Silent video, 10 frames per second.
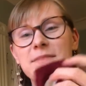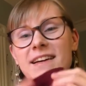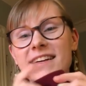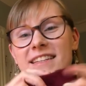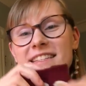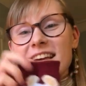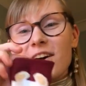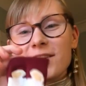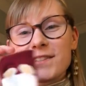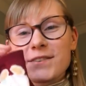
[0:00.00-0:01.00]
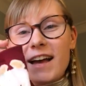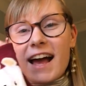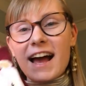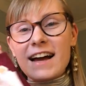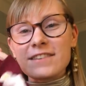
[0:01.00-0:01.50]
Because they also
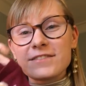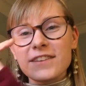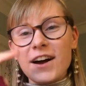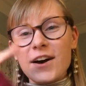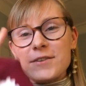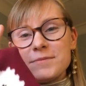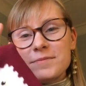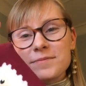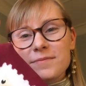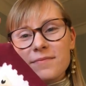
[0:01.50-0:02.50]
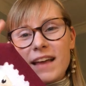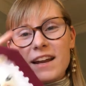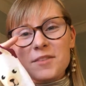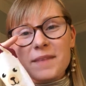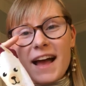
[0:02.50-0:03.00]
have um,
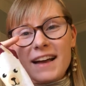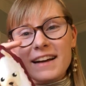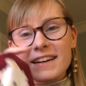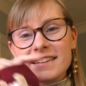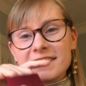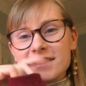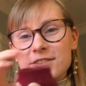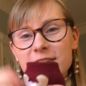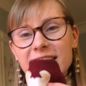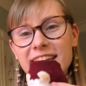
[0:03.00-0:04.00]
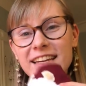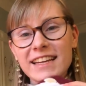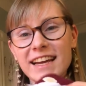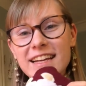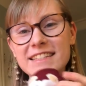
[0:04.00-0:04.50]
an alpaca drinking
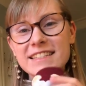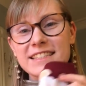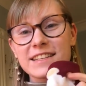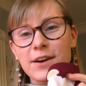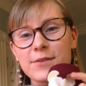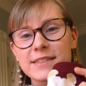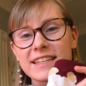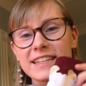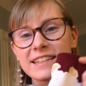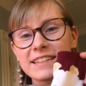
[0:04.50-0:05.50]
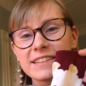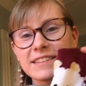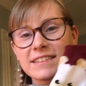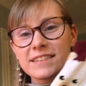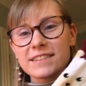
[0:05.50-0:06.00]
a nice, cozy,
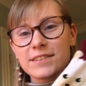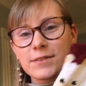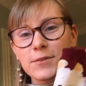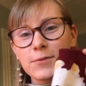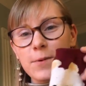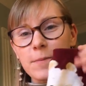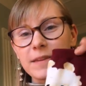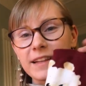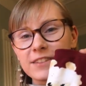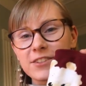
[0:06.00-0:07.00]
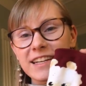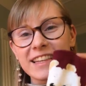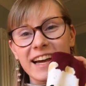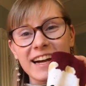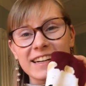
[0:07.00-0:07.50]
warm little
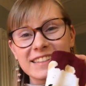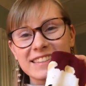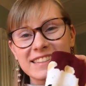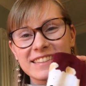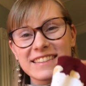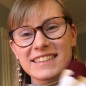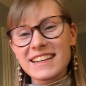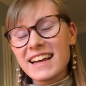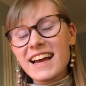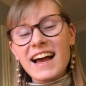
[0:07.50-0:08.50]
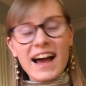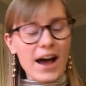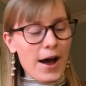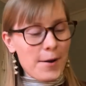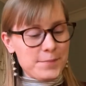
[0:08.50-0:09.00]
drink there.
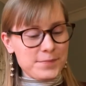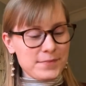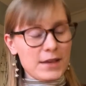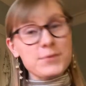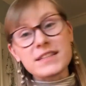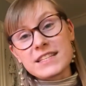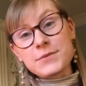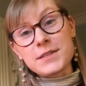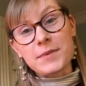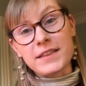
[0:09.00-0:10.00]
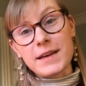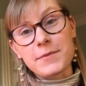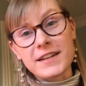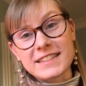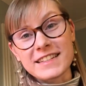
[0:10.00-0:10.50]
Um, it was This was a birthday
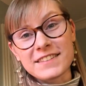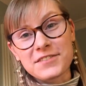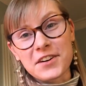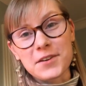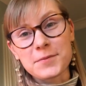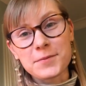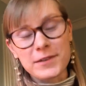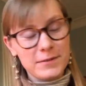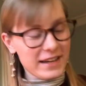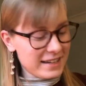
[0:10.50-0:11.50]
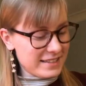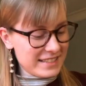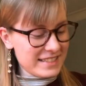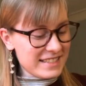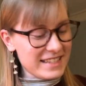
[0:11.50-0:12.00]
present from one of my
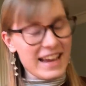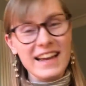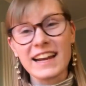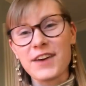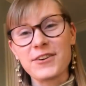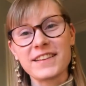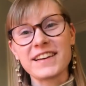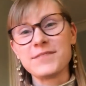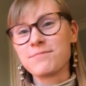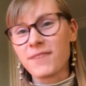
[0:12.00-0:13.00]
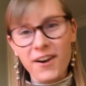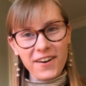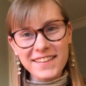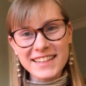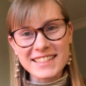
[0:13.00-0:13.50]
cousins and I wear them
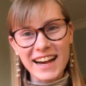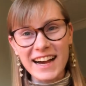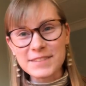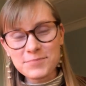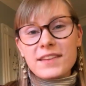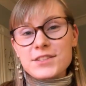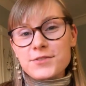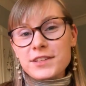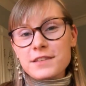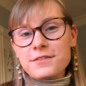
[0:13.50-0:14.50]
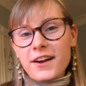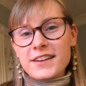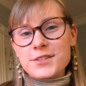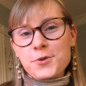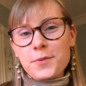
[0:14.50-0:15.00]
all the time. It's really
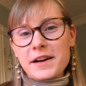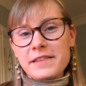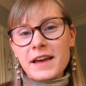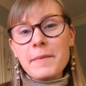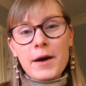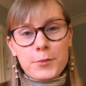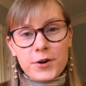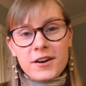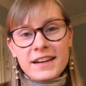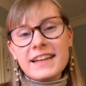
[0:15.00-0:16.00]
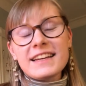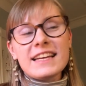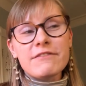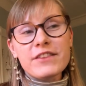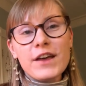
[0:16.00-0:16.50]
fun to wear them at work
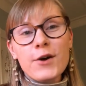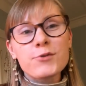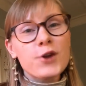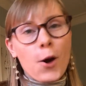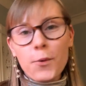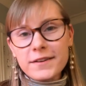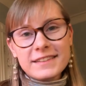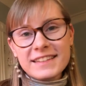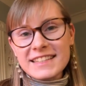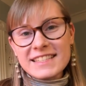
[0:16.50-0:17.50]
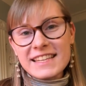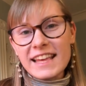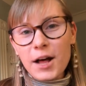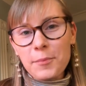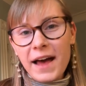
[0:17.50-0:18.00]
even though no one can see
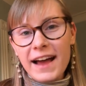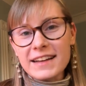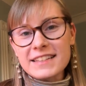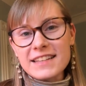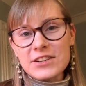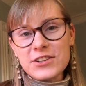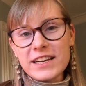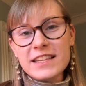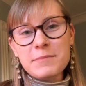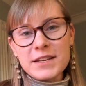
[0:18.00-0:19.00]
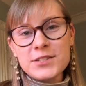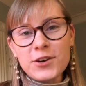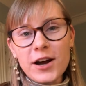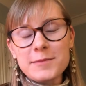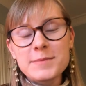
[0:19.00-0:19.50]
the alpacas underneath my
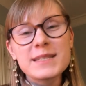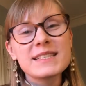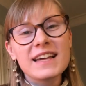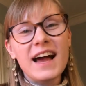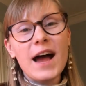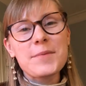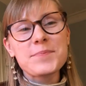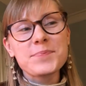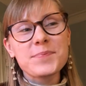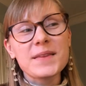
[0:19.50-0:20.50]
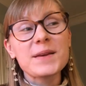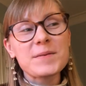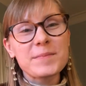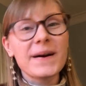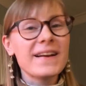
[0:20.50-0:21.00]
scrubs. Um,
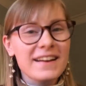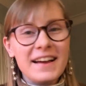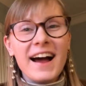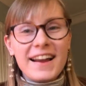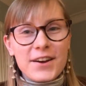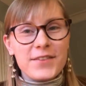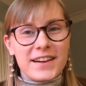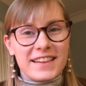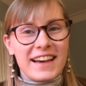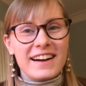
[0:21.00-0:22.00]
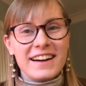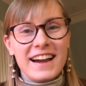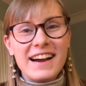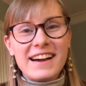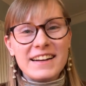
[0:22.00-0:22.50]
but I know they're there
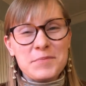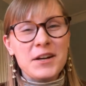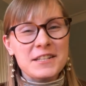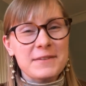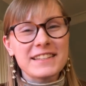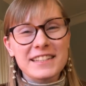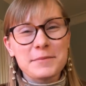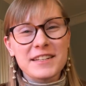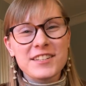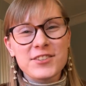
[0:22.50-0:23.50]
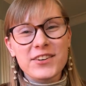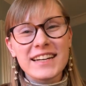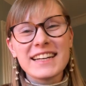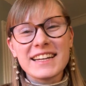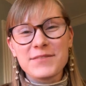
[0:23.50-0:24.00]
and it brings me a little bit of
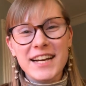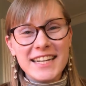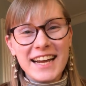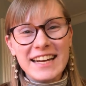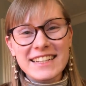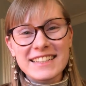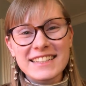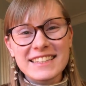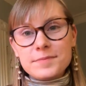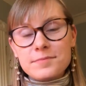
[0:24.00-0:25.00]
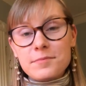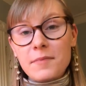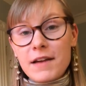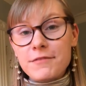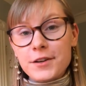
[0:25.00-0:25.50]
joy in my day.
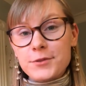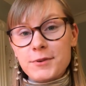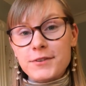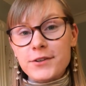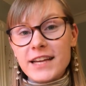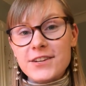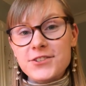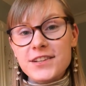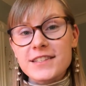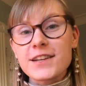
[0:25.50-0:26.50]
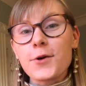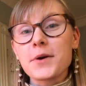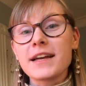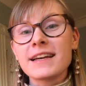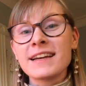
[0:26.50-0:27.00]
My fieldwork rotation is
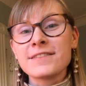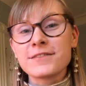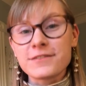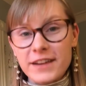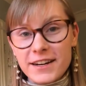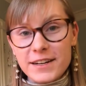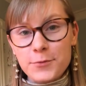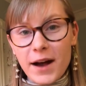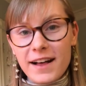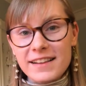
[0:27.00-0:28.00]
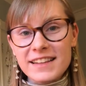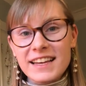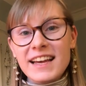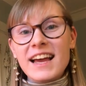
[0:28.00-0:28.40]
going very well.